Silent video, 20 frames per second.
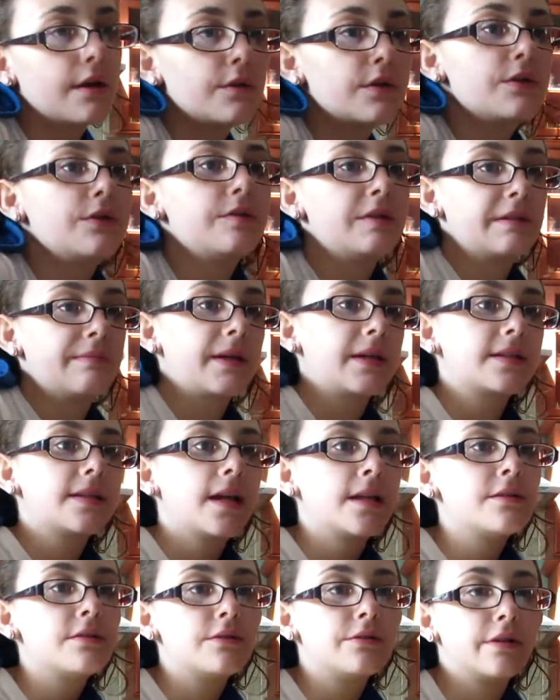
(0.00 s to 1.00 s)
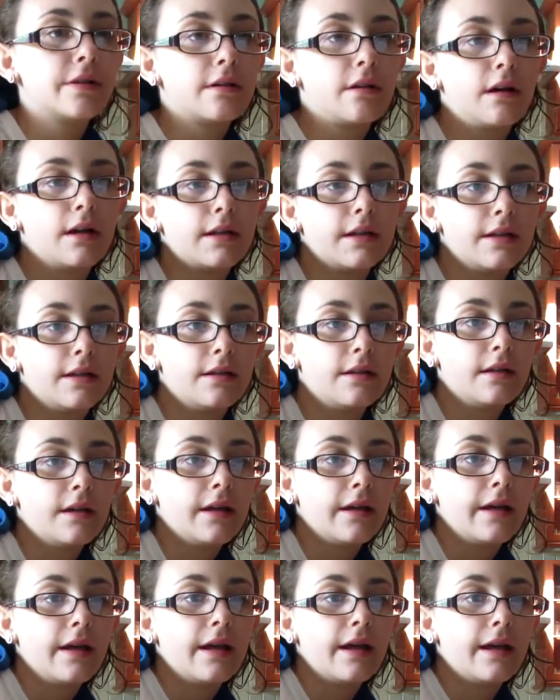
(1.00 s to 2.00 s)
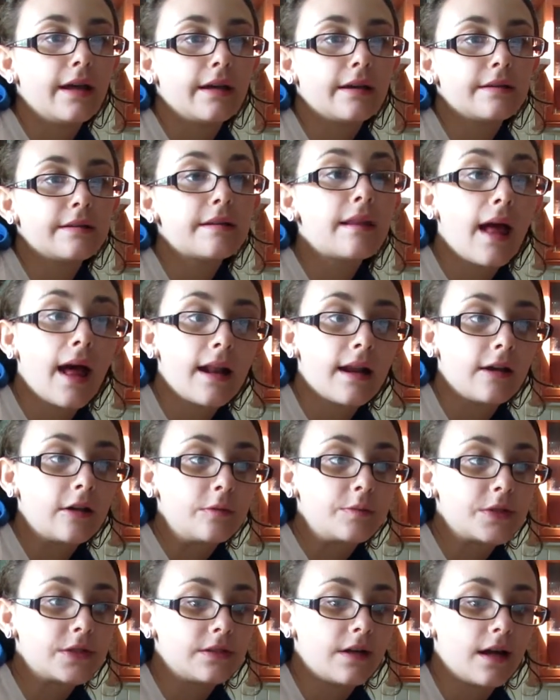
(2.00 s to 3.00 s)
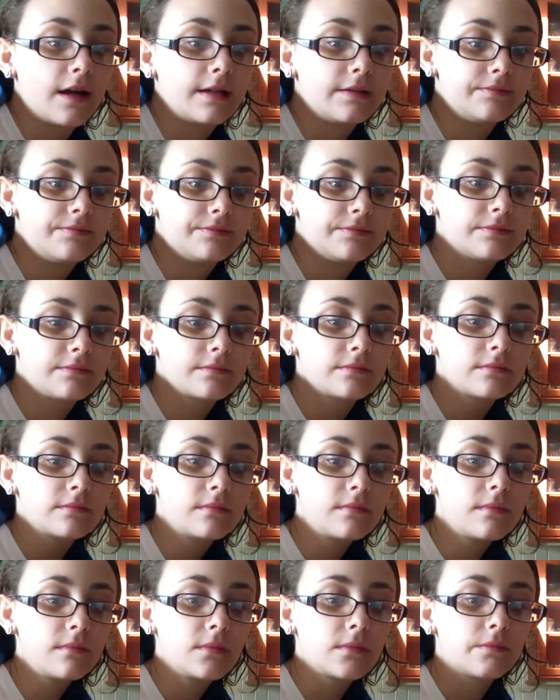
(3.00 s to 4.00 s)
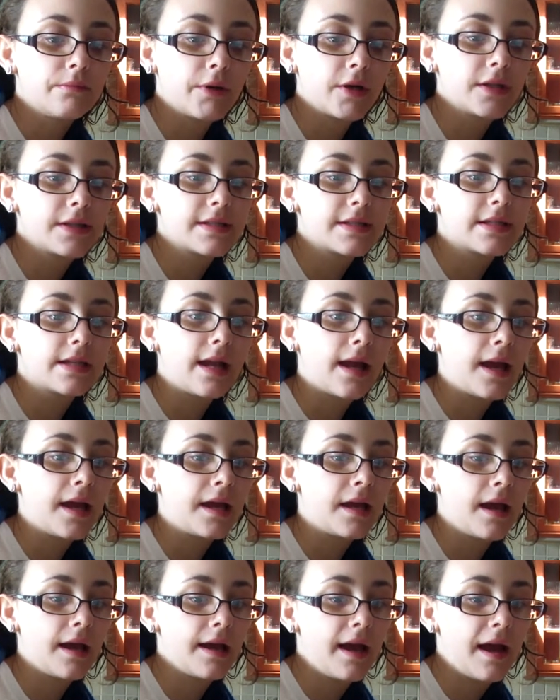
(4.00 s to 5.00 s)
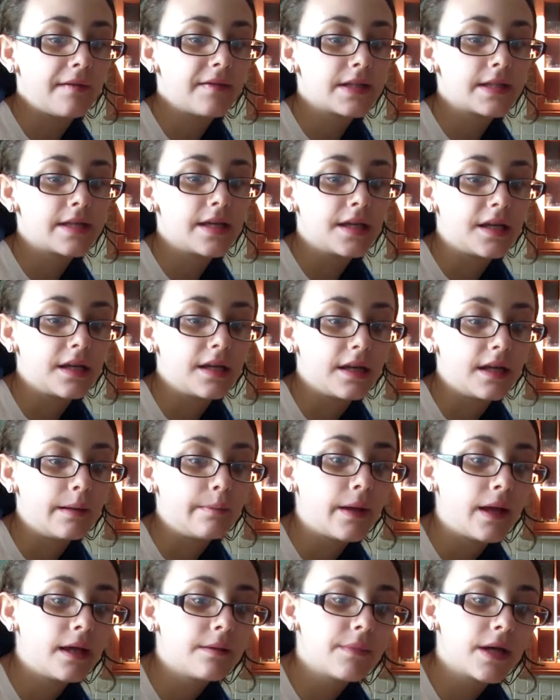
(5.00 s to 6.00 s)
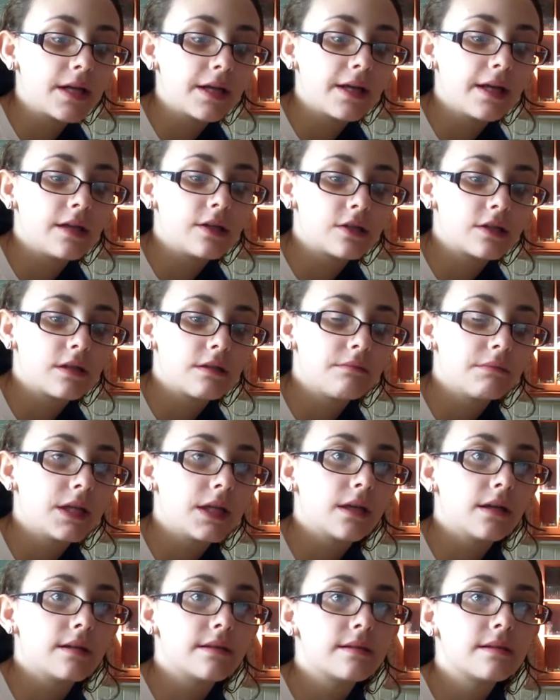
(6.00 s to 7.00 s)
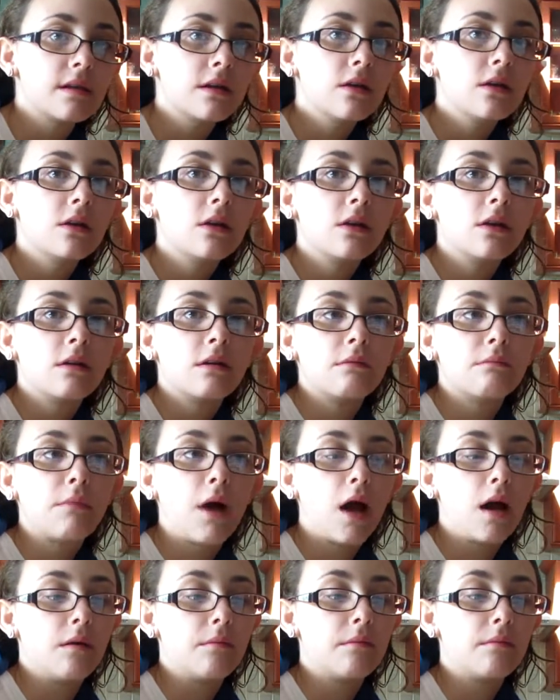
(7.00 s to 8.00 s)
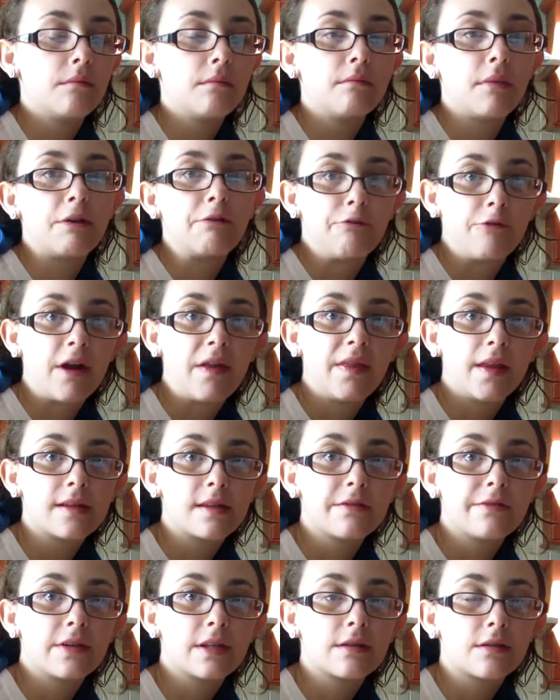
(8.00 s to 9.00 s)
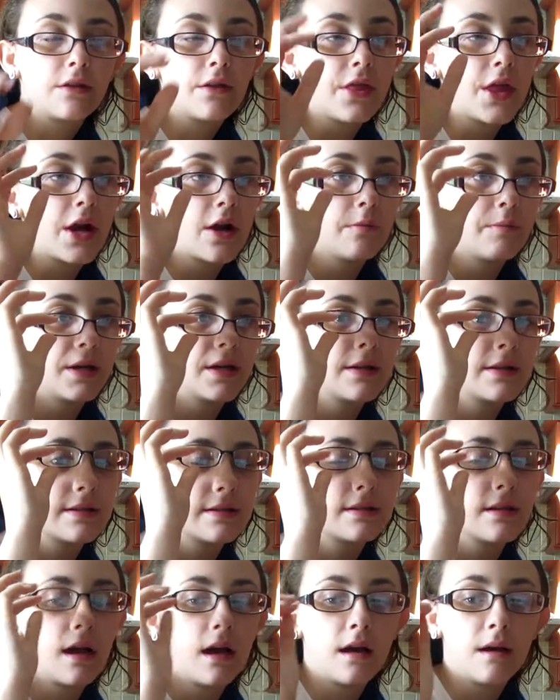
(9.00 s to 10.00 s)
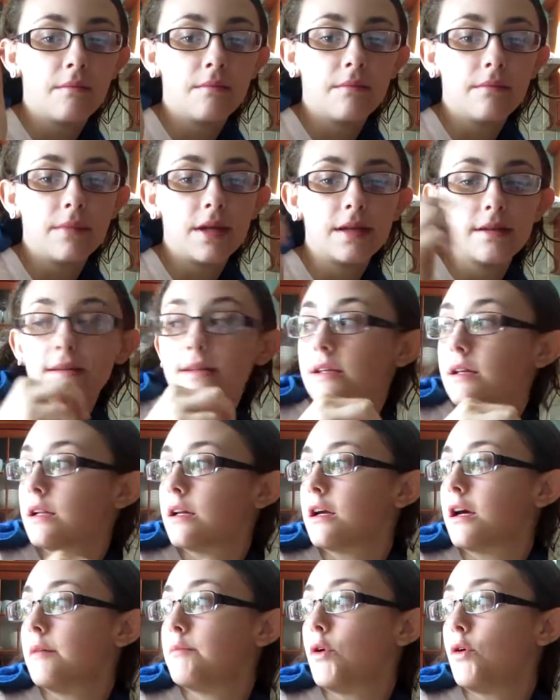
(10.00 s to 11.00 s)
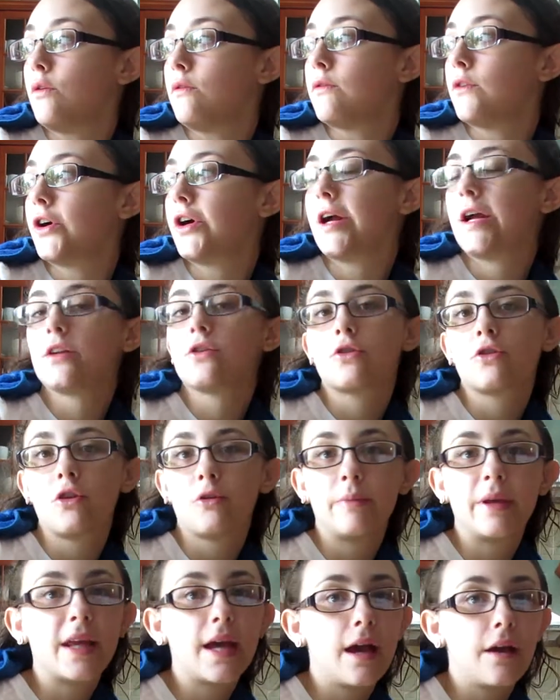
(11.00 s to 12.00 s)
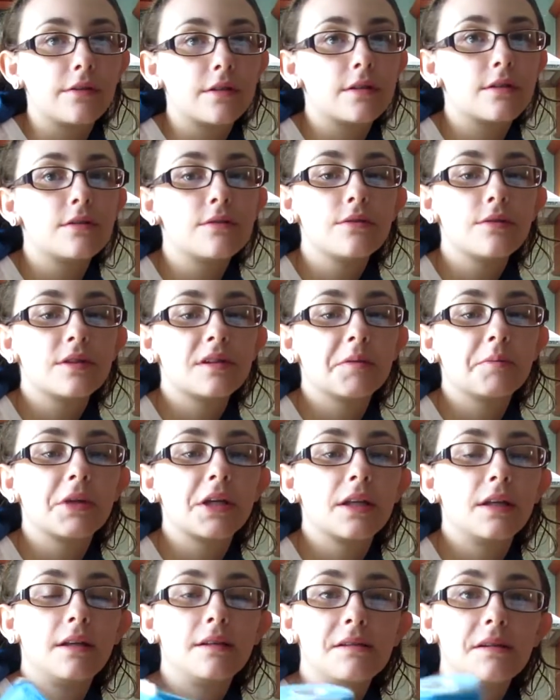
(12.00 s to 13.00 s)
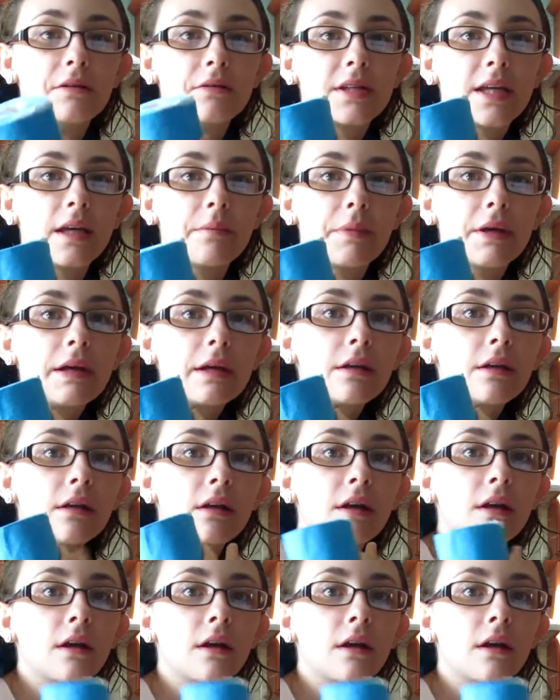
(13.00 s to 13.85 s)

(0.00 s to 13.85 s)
then I was using my tens unit on it, and that helped a lot. But today I haven't taken any pain medication because um, my friend that's a physical therapist um, is going to come over and show me how to do some kinesio taping